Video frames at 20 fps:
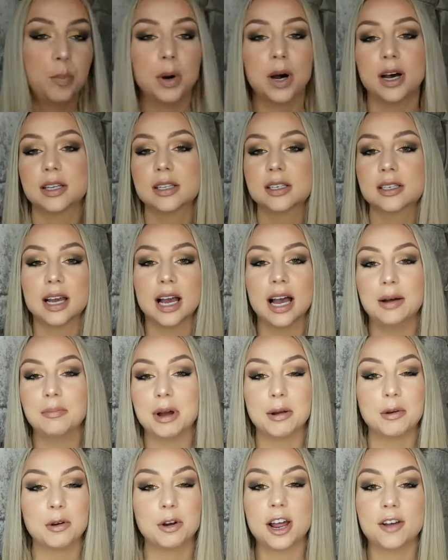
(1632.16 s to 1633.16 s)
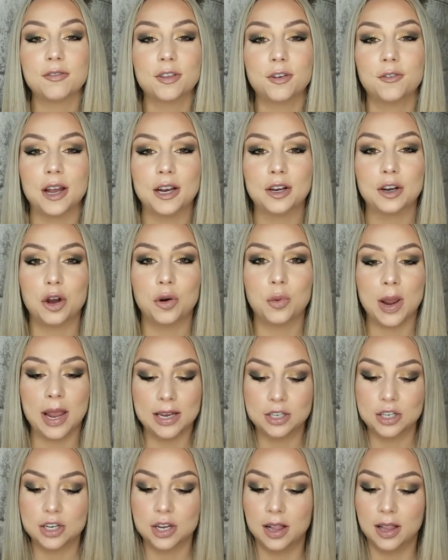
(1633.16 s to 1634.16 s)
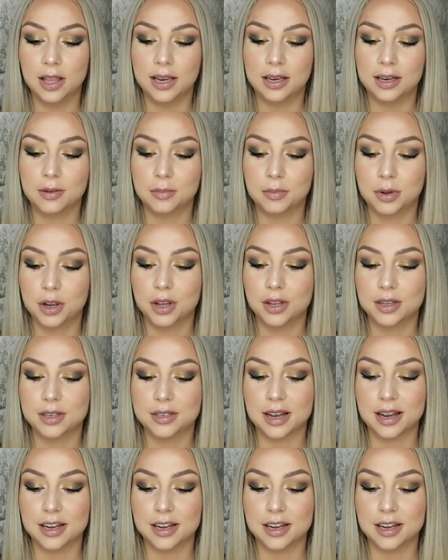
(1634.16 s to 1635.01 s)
But I'm gonna have to find out a way to clean it because